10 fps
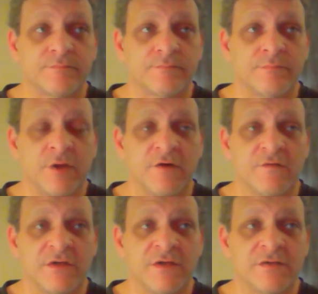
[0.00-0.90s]
Blood
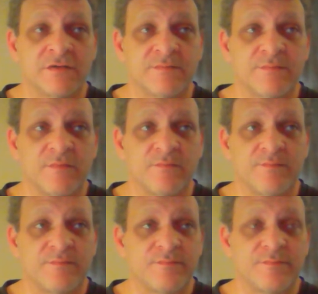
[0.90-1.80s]
of Eden's
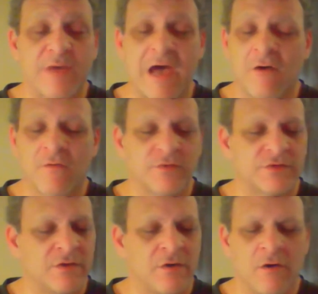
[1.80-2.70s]
powerful
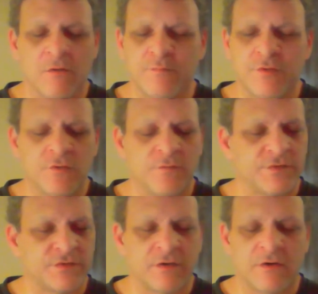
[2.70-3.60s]
song,
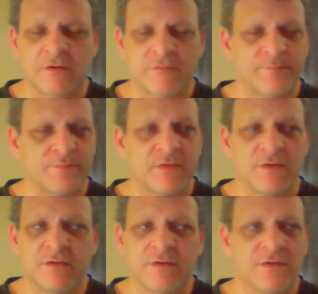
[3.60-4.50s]
beautiful song,
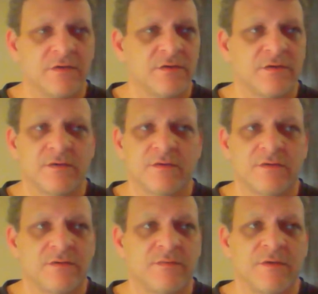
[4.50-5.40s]

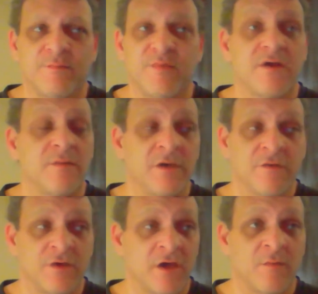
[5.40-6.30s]
the epitome
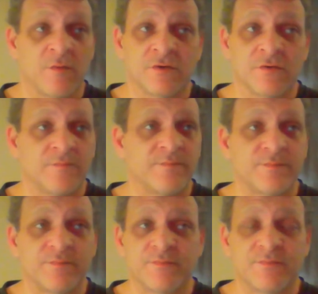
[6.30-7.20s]
of Gabriel,
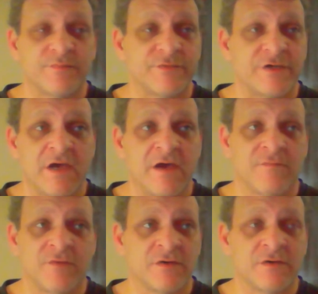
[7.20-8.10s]
to have
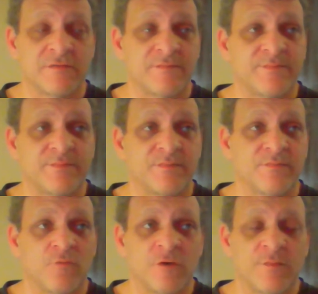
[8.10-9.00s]
the
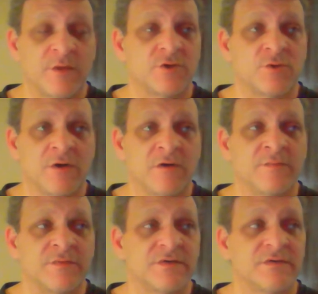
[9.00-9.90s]
rhythmic
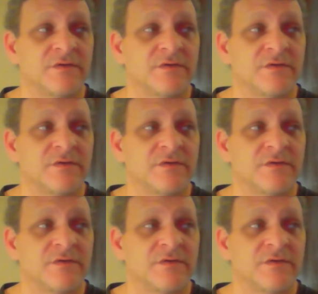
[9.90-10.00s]
drums,